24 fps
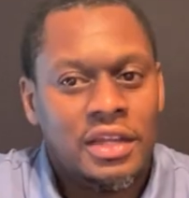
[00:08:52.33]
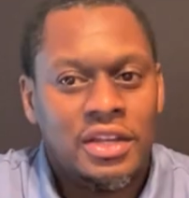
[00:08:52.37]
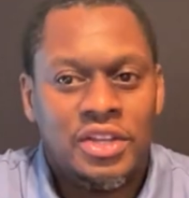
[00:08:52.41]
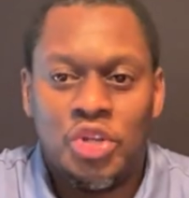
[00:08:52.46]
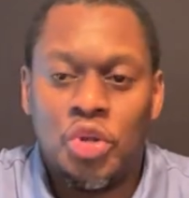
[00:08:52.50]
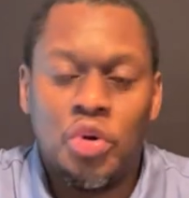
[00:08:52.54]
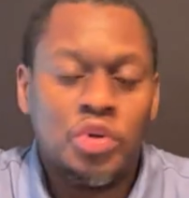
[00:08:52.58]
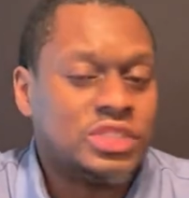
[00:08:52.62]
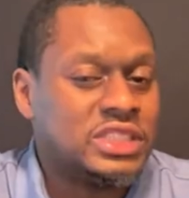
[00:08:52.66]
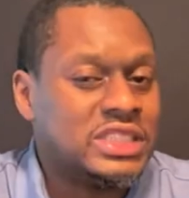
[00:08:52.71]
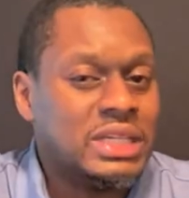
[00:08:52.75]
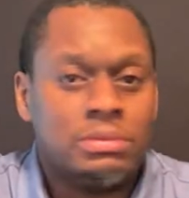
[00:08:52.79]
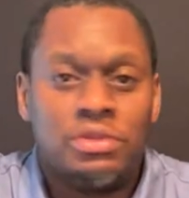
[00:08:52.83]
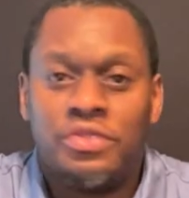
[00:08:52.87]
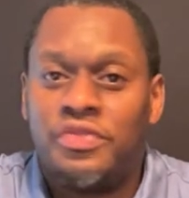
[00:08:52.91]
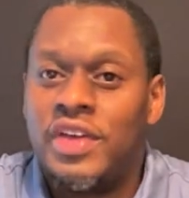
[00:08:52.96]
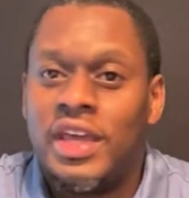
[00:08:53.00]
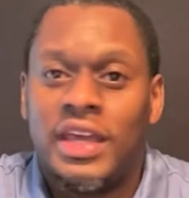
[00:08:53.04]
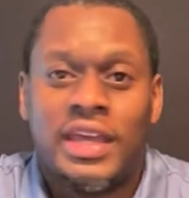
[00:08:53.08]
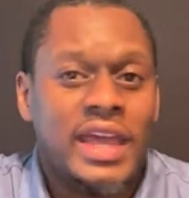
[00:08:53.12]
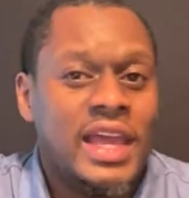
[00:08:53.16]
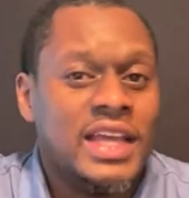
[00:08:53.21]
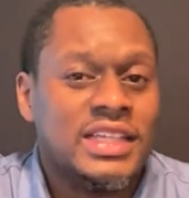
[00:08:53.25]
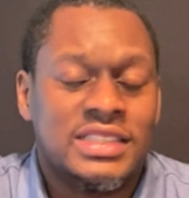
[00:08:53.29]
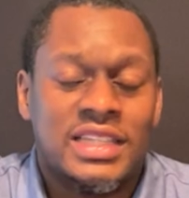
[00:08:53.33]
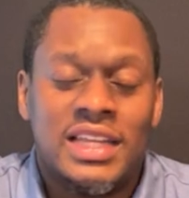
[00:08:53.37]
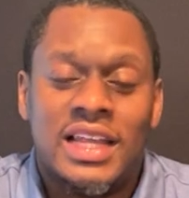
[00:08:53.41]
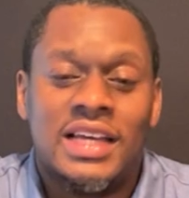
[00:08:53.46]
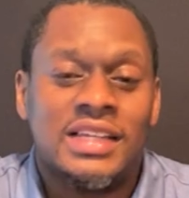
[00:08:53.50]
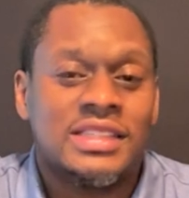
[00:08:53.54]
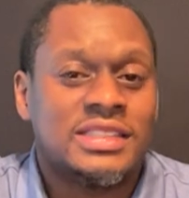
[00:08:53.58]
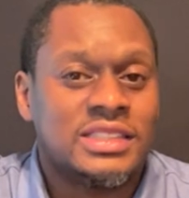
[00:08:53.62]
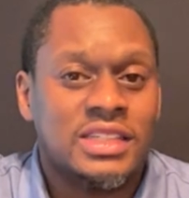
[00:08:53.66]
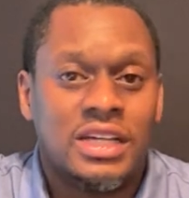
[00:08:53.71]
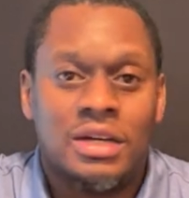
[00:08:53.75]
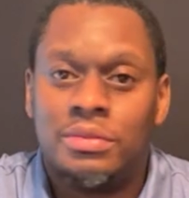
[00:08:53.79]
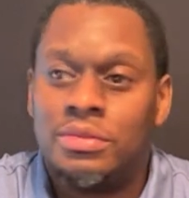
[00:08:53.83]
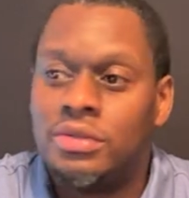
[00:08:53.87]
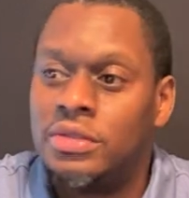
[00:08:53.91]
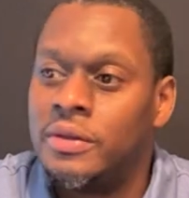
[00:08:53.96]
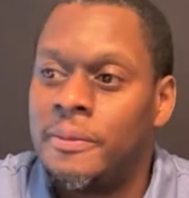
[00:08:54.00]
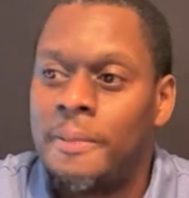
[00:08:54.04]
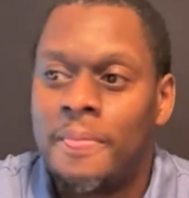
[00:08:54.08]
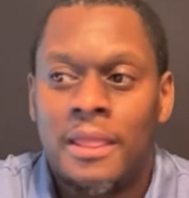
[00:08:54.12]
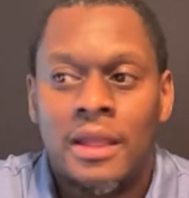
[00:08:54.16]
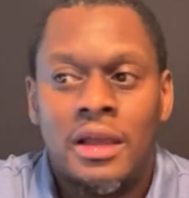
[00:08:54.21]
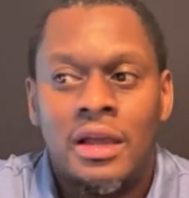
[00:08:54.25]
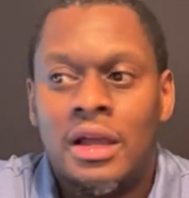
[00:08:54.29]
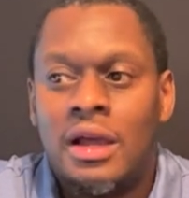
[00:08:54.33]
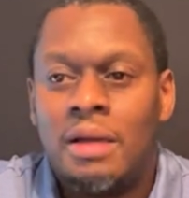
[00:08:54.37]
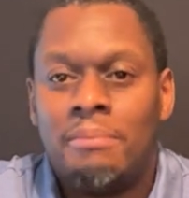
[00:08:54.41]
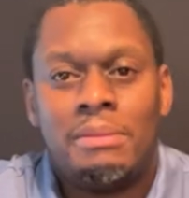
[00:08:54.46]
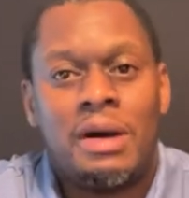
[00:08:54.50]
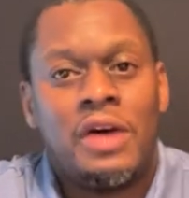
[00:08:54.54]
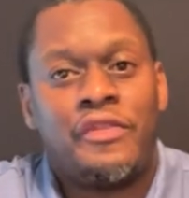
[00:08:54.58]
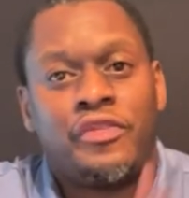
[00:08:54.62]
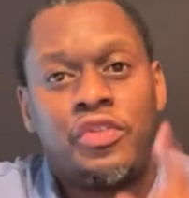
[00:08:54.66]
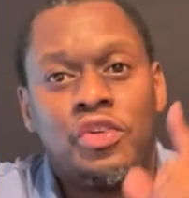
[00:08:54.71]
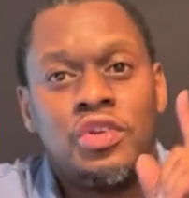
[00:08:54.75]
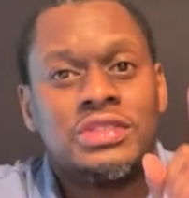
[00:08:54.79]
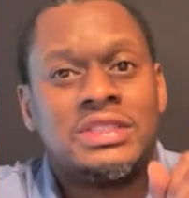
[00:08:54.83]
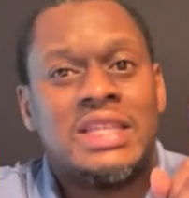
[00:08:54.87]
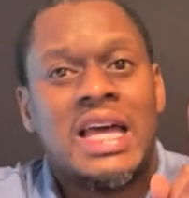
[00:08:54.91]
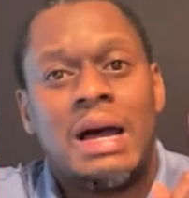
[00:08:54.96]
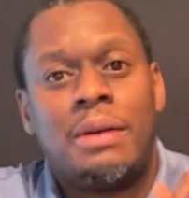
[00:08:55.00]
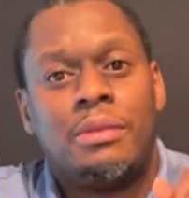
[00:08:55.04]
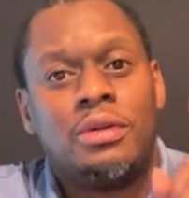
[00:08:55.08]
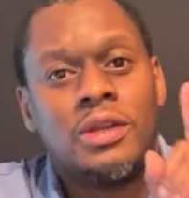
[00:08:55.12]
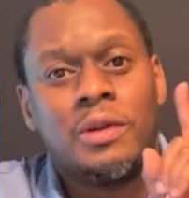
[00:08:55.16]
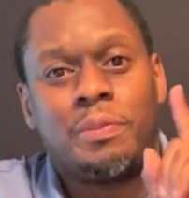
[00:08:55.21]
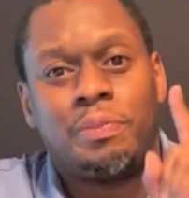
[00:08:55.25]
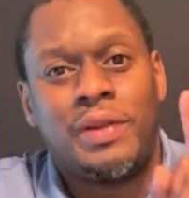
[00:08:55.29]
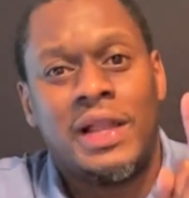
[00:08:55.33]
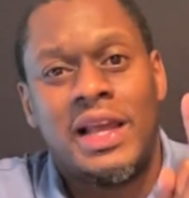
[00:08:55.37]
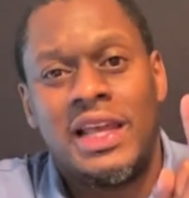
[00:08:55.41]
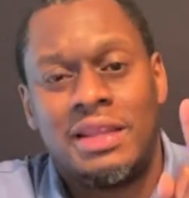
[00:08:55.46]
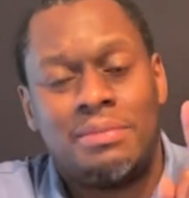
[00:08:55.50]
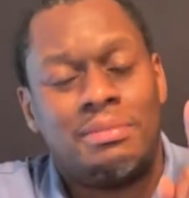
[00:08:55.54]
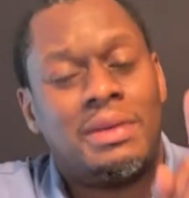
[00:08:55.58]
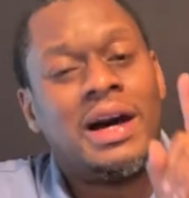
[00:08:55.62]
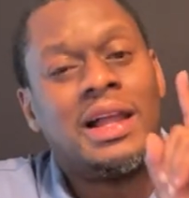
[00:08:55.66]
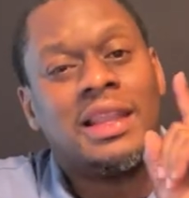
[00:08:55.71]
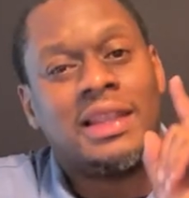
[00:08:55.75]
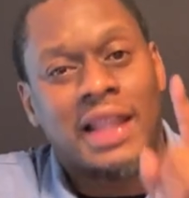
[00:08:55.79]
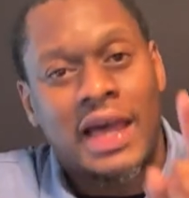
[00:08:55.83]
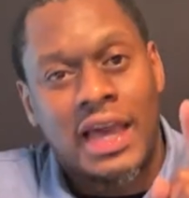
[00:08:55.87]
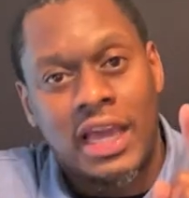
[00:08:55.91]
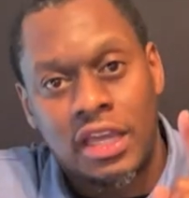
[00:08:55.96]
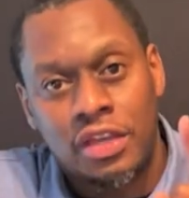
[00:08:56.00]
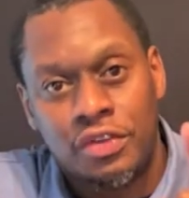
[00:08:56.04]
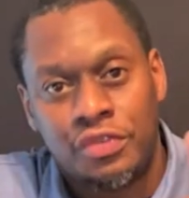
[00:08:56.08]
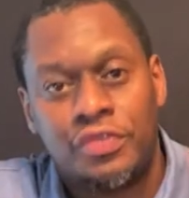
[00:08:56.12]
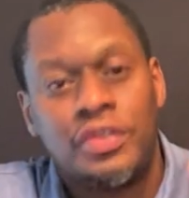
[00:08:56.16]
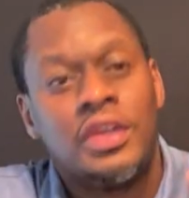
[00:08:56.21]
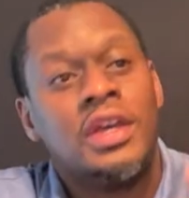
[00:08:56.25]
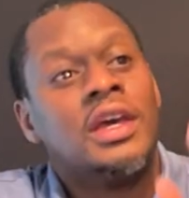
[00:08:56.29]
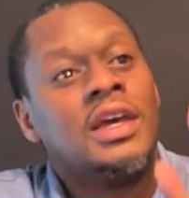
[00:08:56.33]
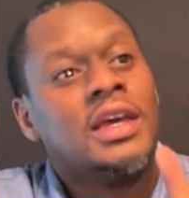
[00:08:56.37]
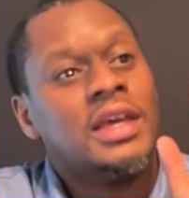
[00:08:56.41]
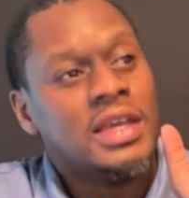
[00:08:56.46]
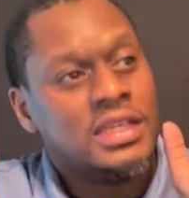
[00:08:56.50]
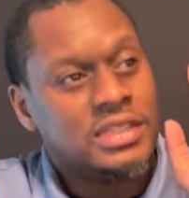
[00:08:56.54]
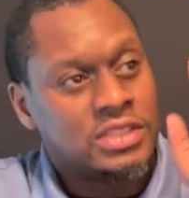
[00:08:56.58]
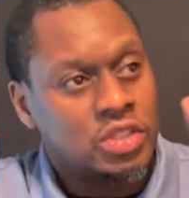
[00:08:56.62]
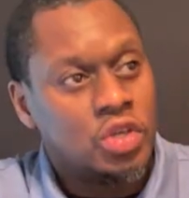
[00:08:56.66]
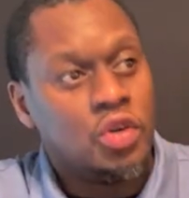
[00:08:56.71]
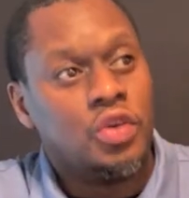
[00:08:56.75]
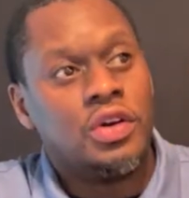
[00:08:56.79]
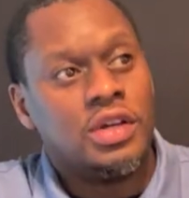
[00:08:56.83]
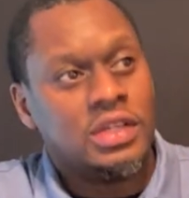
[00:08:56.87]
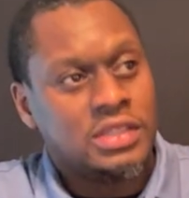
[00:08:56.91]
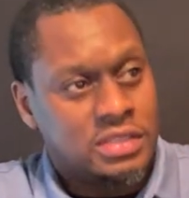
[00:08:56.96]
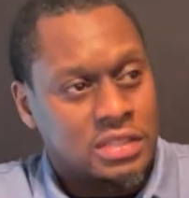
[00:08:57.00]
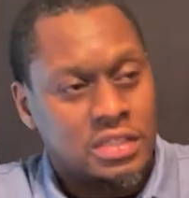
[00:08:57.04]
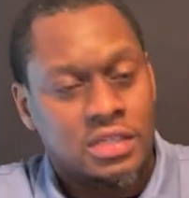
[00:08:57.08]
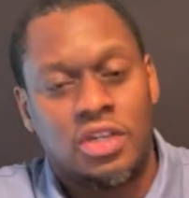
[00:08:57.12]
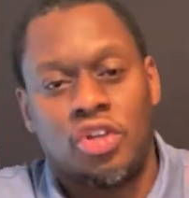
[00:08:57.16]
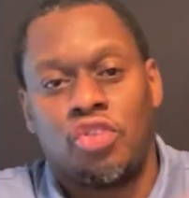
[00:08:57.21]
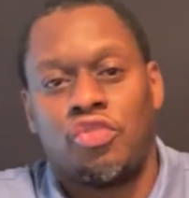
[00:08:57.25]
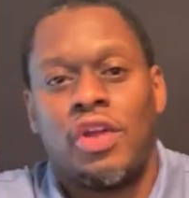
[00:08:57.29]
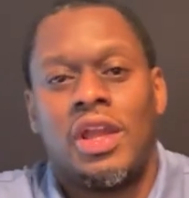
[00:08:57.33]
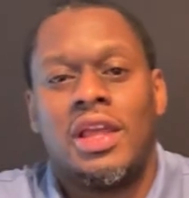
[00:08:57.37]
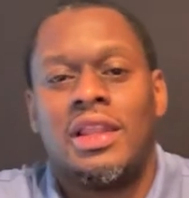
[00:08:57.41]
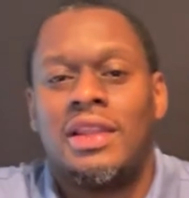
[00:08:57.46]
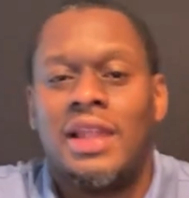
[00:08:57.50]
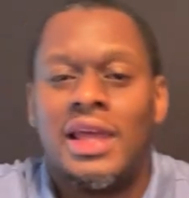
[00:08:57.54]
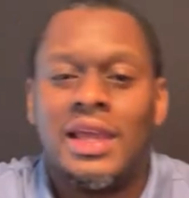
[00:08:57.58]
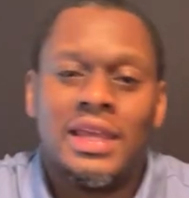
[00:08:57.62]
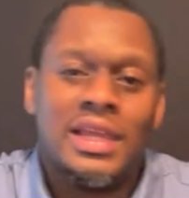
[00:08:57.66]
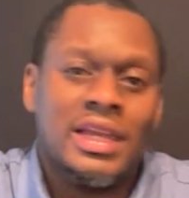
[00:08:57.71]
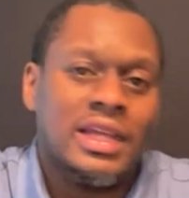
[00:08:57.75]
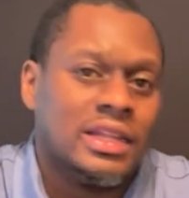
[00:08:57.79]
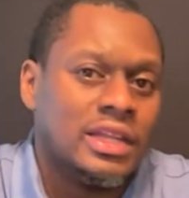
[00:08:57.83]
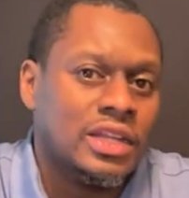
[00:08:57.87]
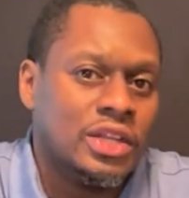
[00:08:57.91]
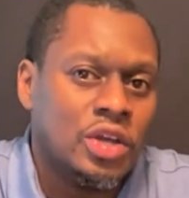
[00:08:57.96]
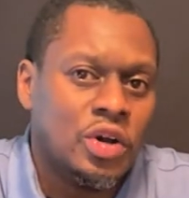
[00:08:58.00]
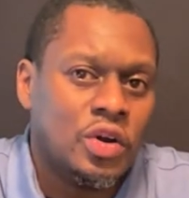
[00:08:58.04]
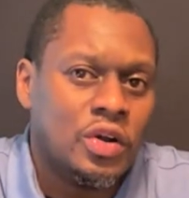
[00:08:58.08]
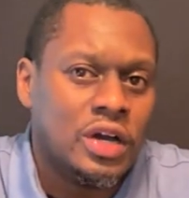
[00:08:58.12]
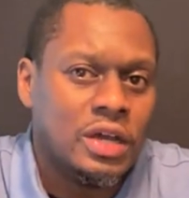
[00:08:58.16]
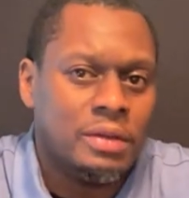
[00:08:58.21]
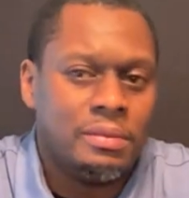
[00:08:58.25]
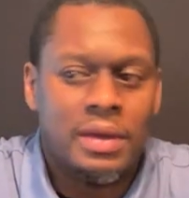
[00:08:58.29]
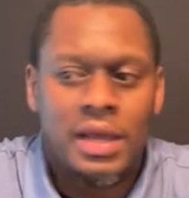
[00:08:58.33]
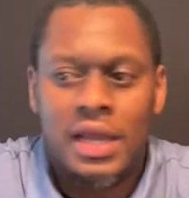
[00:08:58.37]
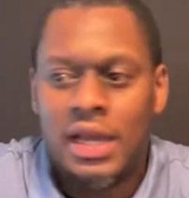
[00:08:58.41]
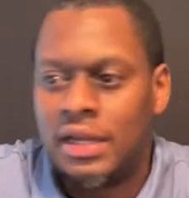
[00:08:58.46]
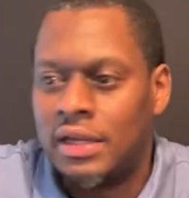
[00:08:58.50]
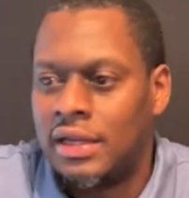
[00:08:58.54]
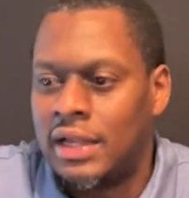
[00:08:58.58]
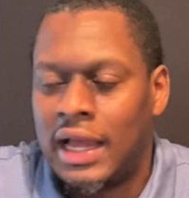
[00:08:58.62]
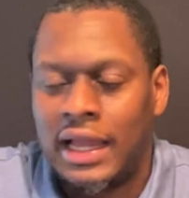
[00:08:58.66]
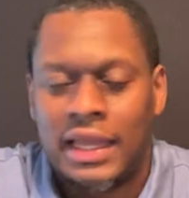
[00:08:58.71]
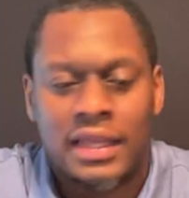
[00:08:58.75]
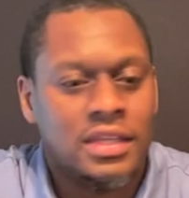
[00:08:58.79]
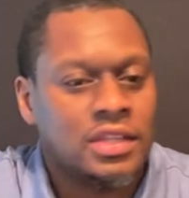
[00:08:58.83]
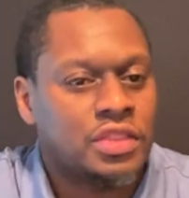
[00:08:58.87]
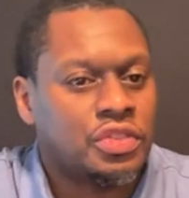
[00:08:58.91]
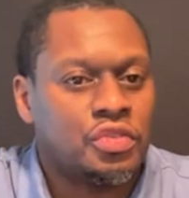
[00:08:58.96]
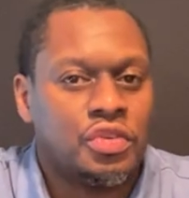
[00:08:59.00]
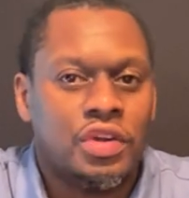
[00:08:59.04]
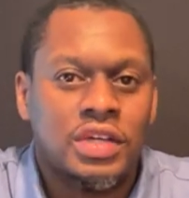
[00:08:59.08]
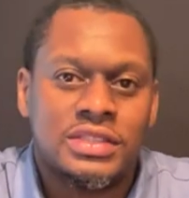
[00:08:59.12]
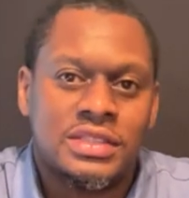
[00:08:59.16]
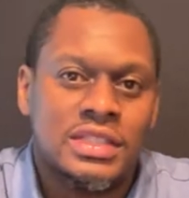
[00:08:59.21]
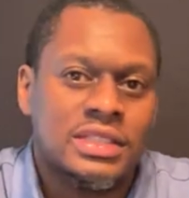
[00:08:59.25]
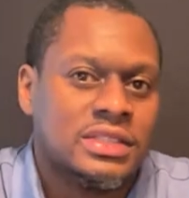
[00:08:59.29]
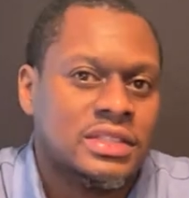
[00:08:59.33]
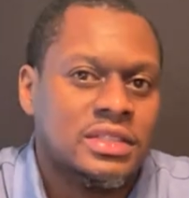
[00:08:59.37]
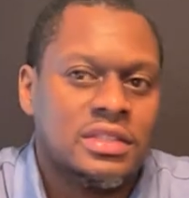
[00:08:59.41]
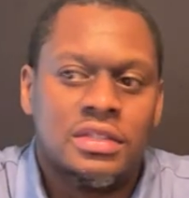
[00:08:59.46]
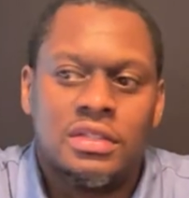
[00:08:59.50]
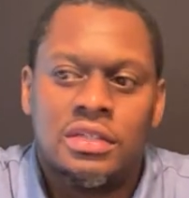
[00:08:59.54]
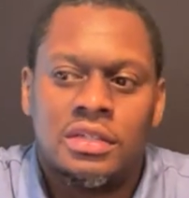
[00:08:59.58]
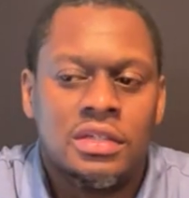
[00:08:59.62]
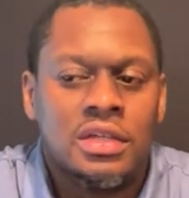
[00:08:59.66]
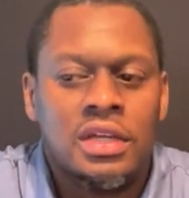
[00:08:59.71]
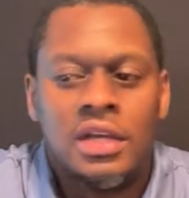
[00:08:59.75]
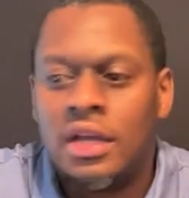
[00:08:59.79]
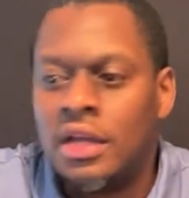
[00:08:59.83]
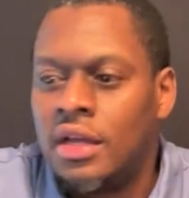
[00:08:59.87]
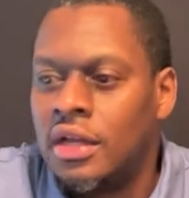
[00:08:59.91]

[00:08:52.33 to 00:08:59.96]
No summer vacation that summer. My first time on a plane in my life is going to Great Lake, Illinois, man. And I get thrust into